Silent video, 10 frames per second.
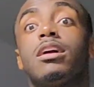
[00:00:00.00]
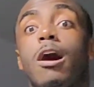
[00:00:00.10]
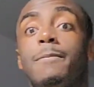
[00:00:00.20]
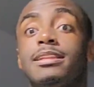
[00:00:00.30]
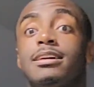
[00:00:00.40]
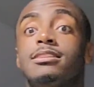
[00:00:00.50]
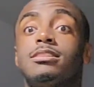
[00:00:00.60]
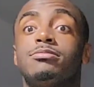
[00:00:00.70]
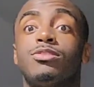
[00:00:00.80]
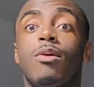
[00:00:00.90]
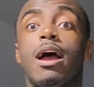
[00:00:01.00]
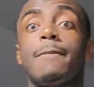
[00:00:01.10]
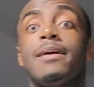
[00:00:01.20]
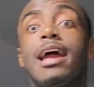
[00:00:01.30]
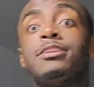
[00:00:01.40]
comment,
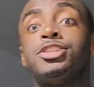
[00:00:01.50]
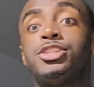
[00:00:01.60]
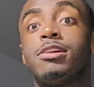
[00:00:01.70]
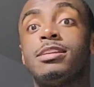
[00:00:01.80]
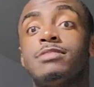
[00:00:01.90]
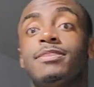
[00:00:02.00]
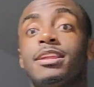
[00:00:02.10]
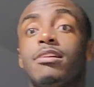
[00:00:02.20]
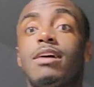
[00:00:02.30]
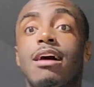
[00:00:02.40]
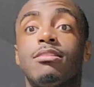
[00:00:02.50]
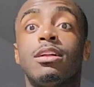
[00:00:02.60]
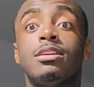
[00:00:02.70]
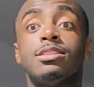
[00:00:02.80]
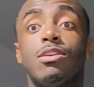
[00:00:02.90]
subscribe, and share this video out.
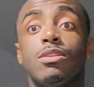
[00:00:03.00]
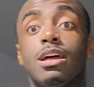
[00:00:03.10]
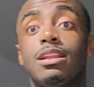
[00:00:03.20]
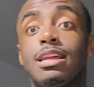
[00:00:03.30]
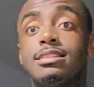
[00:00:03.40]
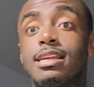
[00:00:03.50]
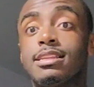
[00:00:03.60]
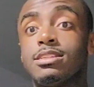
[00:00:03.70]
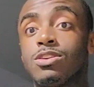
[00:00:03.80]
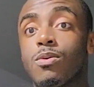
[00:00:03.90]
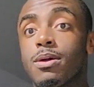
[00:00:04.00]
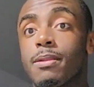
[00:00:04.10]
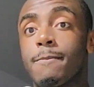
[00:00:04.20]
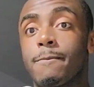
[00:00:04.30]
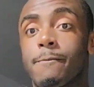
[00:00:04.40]
So let's get this going.